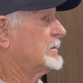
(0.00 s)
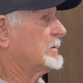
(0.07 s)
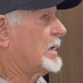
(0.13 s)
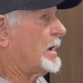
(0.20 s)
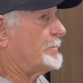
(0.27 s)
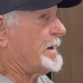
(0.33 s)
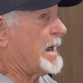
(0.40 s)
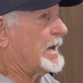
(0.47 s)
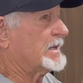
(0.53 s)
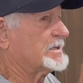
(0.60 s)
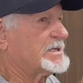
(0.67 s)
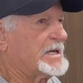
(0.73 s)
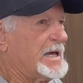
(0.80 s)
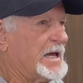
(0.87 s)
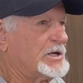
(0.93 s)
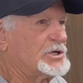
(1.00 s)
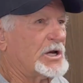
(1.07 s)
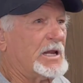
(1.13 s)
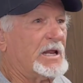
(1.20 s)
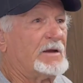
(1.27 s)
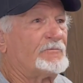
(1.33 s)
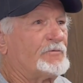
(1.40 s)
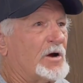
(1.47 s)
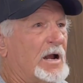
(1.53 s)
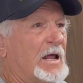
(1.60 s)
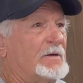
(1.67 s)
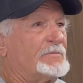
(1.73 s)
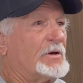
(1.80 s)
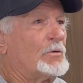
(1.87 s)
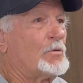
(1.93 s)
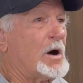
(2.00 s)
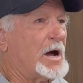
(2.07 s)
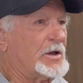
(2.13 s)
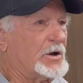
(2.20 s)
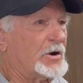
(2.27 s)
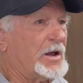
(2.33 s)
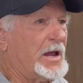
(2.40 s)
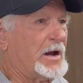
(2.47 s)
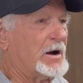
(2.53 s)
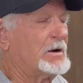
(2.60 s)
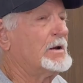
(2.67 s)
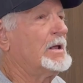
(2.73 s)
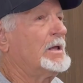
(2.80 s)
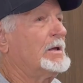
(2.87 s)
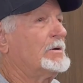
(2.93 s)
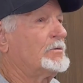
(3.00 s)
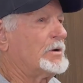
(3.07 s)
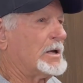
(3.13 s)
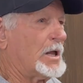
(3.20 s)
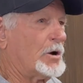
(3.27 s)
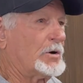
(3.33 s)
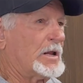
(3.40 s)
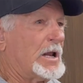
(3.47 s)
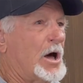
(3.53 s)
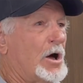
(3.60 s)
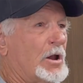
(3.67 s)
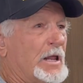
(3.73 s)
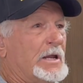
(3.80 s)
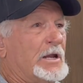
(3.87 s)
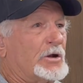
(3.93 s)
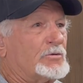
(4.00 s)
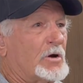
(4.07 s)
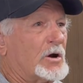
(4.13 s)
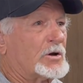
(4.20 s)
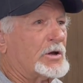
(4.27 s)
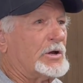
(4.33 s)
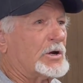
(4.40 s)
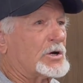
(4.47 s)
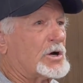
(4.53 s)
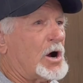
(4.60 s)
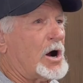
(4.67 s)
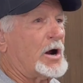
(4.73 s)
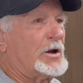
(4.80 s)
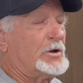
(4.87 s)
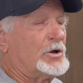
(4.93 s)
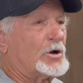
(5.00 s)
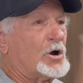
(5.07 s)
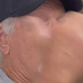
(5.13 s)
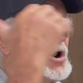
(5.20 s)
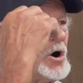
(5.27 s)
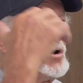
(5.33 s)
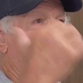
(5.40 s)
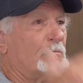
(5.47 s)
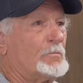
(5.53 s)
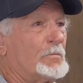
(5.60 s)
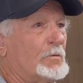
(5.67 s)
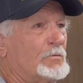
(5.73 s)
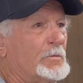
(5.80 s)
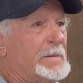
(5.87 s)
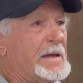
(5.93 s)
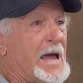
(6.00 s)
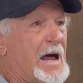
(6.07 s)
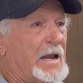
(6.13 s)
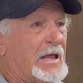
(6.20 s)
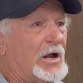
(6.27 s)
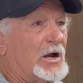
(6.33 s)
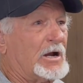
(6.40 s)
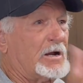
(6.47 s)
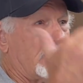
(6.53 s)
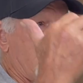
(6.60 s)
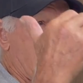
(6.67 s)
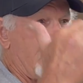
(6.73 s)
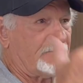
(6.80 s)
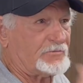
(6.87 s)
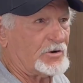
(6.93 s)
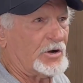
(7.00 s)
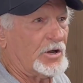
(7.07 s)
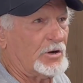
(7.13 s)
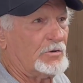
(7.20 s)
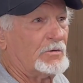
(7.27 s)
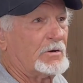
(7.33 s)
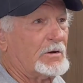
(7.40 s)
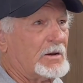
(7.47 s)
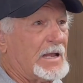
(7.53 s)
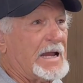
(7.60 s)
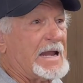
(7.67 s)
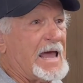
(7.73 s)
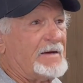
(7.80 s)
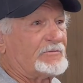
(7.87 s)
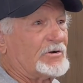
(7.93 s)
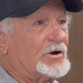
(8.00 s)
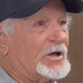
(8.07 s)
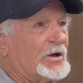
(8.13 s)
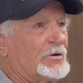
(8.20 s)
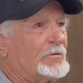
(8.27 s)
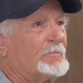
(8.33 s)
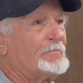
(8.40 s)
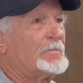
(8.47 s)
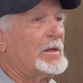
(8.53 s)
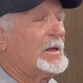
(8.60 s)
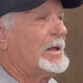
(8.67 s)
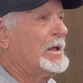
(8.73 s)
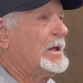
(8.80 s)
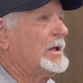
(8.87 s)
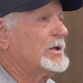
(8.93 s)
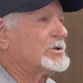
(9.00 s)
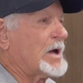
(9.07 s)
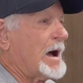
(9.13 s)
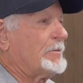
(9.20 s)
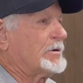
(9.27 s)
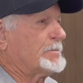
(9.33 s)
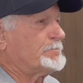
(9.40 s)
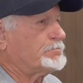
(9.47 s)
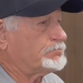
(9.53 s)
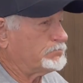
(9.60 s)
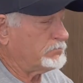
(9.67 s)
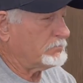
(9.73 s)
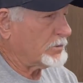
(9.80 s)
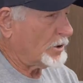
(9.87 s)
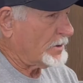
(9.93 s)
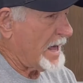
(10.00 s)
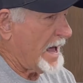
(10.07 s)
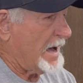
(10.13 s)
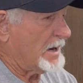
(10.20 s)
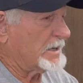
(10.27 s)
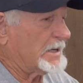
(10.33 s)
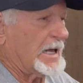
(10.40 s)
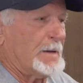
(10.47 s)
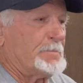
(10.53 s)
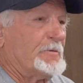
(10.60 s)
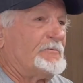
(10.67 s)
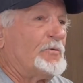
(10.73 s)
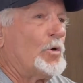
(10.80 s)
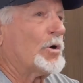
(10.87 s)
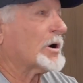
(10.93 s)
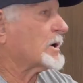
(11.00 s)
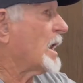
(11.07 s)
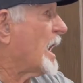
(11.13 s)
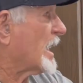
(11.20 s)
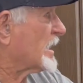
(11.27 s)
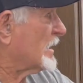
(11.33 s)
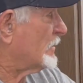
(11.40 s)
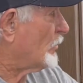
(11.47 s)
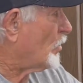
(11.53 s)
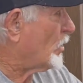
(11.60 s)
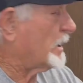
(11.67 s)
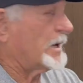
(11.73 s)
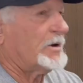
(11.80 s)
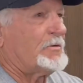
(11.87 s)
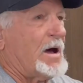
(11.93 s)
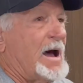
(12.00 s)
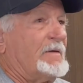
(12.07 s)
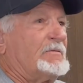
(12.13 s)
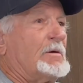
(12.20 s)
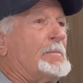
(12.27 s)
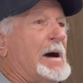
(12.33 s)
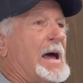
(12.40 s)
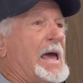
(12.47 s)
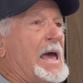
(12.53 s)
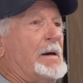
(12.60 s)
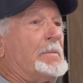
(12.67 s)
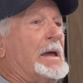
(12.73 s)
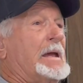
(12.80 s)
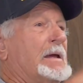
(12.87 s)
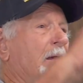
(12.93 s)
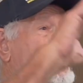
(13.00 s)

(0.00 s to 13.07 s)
I'll balance the engine in front of you while you're here. We load it all in the trunk of your car and you go home. We'll be out of here in the afternoon, late afternoon. So I would go down, get up at 4 o'clock in the morning, drive to Miami,